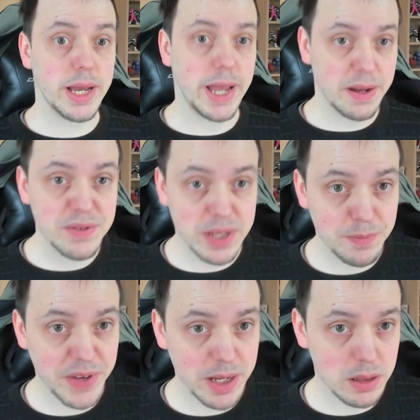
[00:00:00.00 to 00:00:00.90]
I have
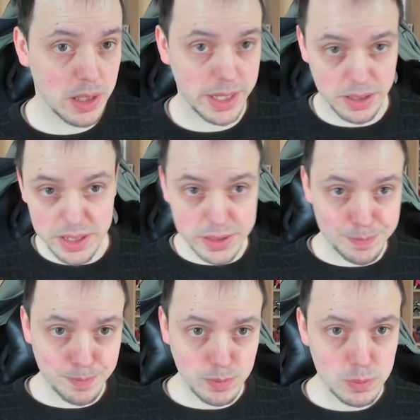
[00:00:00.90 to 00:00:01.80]
something like this.
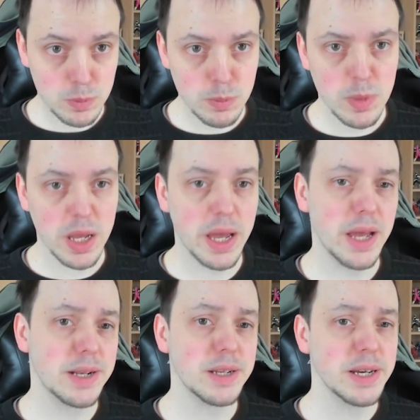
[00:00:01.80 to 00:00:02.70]

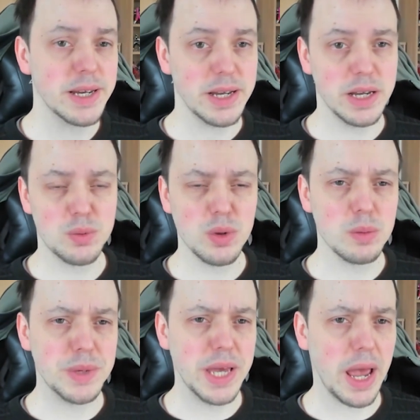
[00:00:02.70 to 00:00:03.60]
And it will
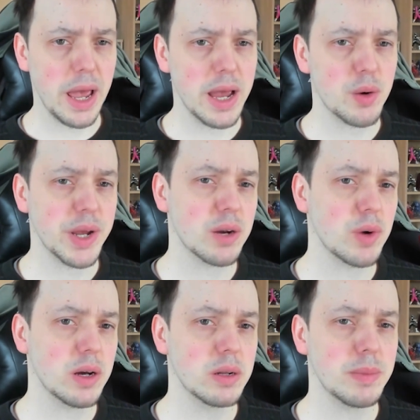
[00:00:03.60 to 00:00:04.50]
be airing
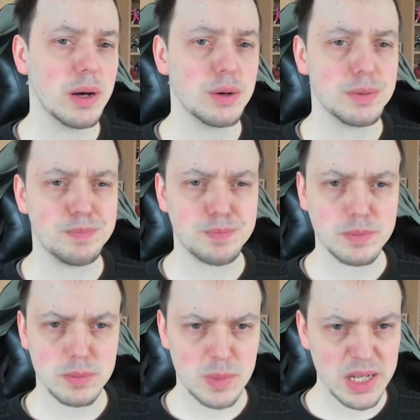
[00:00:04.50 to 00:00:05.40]
around about
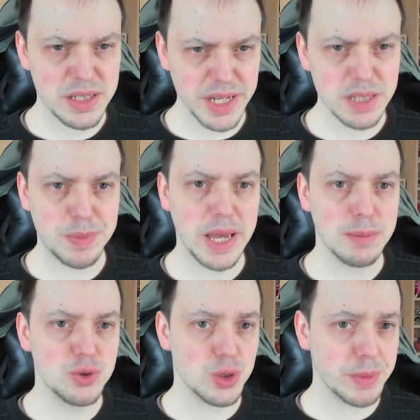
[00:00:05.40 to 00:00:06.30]
6
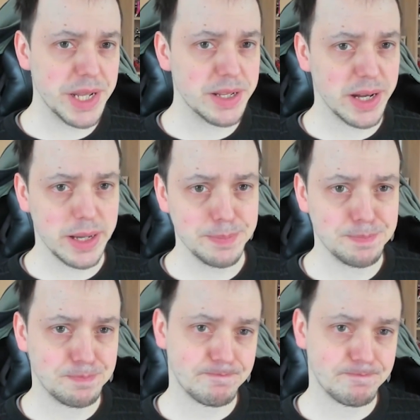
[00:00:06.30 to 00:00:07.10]
p.m. Germany time.